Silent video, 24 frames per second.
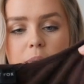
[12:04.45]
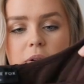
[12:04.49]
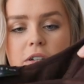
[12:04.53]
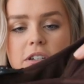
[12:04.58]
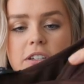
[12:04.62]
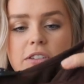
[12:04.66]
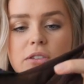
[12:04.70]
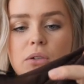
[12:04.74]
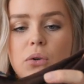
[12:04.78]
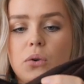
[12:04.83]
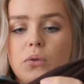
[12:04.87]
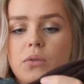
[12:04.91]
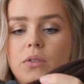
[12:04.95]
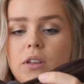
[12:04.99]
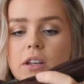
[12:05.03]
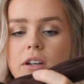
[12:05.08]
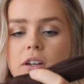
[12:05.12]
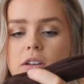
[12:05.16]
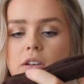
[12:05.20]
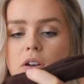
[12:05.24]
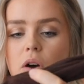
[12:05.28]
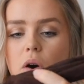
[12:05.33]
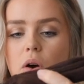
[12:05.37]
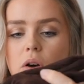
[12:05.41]
which is called
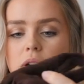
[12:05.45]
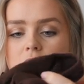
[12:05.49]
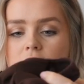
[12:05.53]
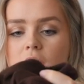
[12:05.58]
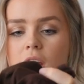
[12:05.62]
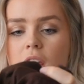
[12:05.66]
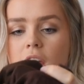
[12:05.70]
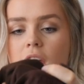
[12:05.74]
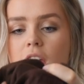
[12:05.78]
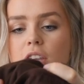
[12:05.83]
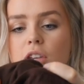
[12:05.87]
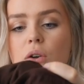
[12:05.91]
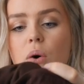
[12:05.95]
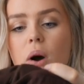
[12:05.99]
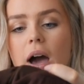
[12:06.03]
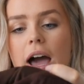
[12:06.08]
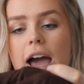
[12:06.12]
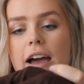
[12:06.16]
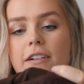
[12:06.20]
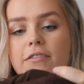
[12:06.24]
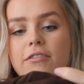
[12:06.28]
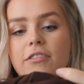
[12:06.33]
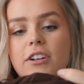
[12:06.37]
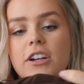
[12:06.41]
the Not Your
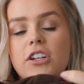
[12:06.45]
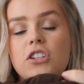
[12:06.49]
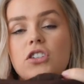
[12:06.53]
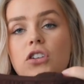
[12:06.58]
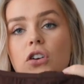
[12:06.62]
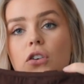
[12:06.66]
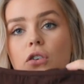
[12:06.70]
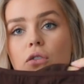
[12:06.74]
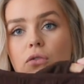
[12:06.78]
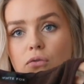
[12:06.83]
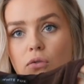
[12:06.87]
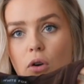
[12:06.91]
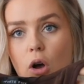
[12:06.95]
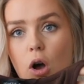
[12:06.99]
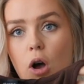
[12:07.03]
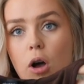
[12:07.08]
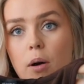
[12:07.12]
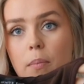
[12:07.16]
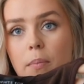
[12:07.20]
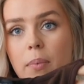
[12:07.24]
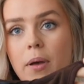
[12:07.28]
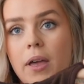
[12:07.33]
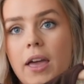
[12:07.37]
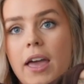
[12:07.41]
Average
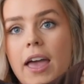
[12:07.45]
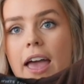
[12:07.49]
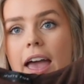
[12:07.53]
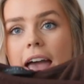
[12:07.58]
Crop.